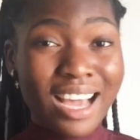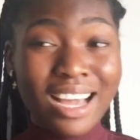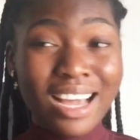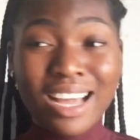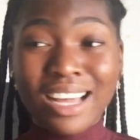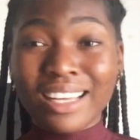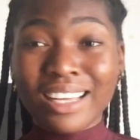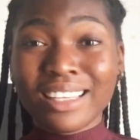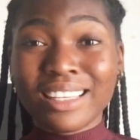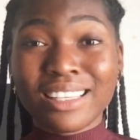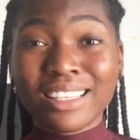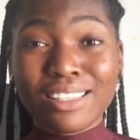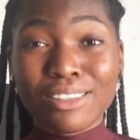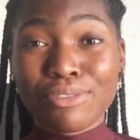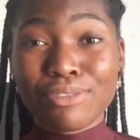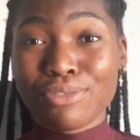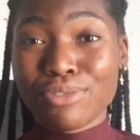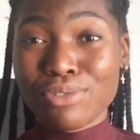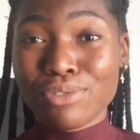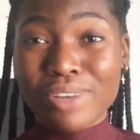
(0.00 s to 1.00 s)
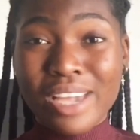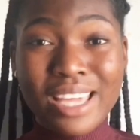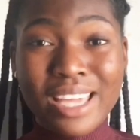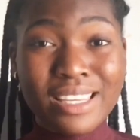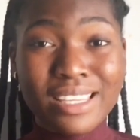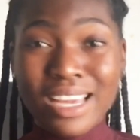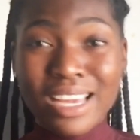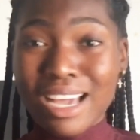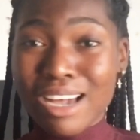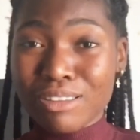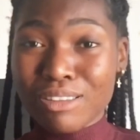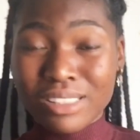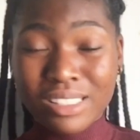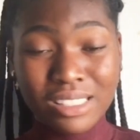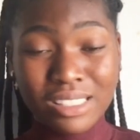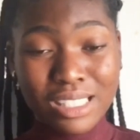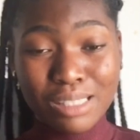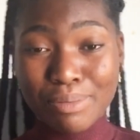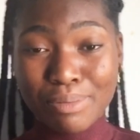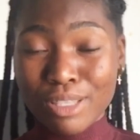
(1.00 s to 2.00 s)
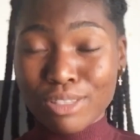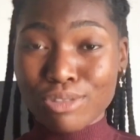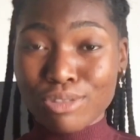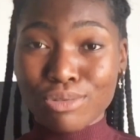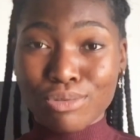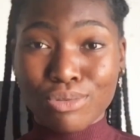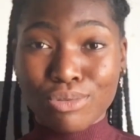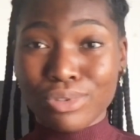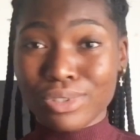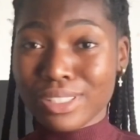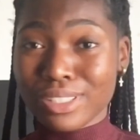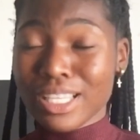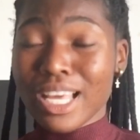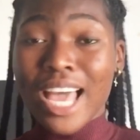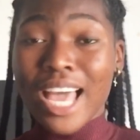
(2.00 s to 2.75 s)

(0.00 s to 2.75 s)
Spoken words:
can give you anyhow disrespect you want.